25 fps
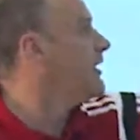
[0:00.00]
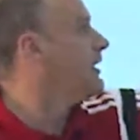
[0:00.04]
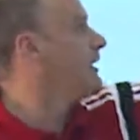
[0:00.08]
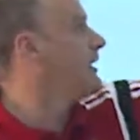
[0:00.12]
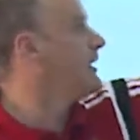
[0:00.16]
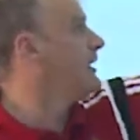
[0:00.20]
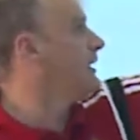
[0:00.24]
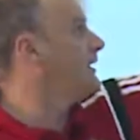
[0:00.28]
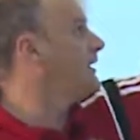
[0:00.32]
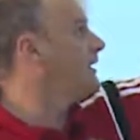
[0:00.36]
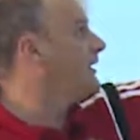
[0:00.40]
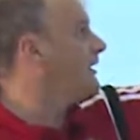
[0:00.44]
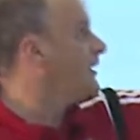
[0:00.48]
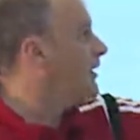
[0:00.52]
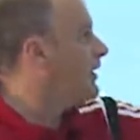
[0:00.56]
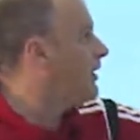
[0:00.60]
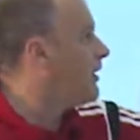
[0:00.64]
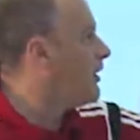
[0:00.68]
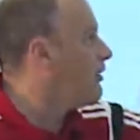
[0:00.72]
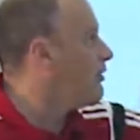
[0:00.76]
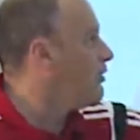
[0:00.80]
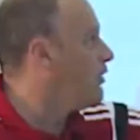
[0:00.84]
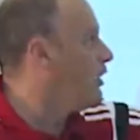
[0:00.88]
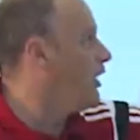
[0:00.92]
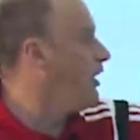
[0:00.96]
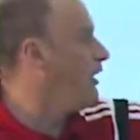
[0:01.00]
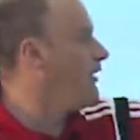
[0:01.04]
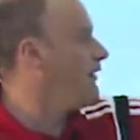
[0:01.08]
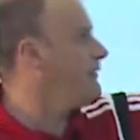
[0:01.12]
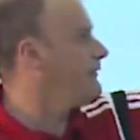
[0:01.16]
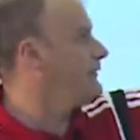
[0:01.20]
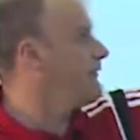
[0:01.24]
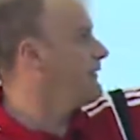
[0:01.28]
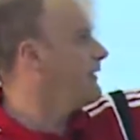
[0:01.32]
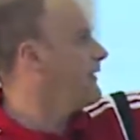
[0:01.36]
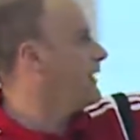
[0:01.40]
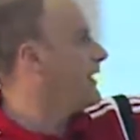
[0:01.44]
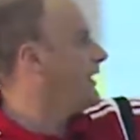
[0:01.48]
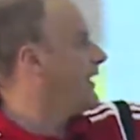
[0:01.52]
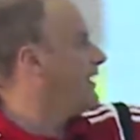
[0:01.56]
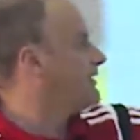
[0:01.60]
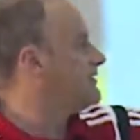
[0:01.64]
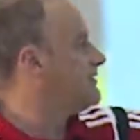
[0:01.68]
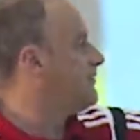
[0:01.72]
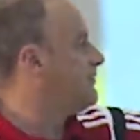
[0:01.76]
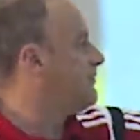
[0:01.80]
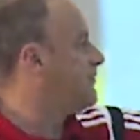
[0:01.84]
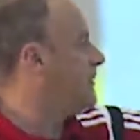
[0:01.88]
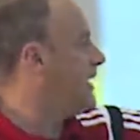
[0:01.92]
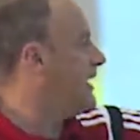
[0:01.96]
here learn as
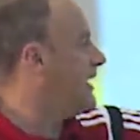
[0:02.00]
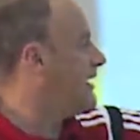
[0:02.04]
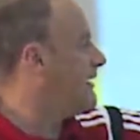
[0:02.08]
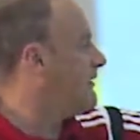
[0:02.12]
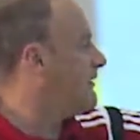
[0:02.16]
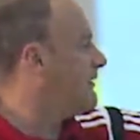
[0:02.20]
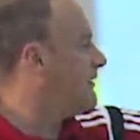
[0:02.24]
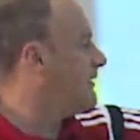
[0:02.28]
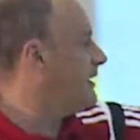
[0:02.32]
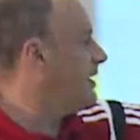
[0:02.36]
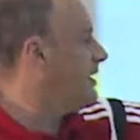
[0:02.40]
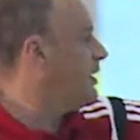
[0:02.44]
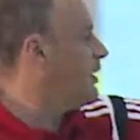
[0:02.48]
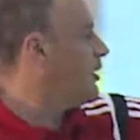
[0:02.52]
a player